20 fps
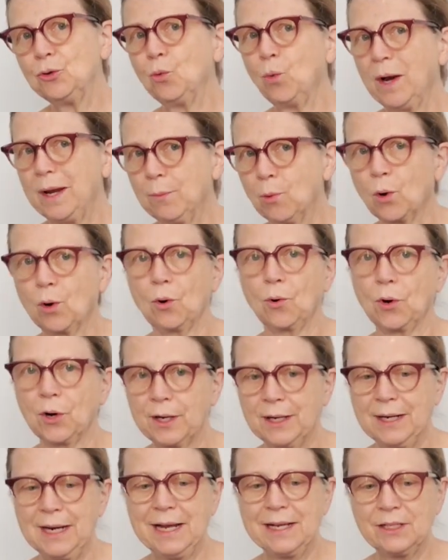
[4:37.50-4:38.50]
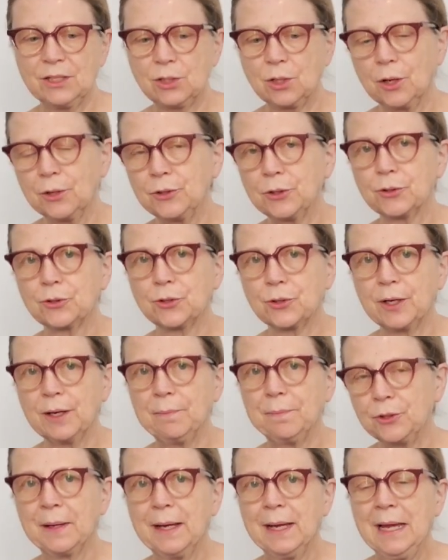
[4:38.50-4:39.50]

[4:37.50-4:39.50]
you way more organized on your trip.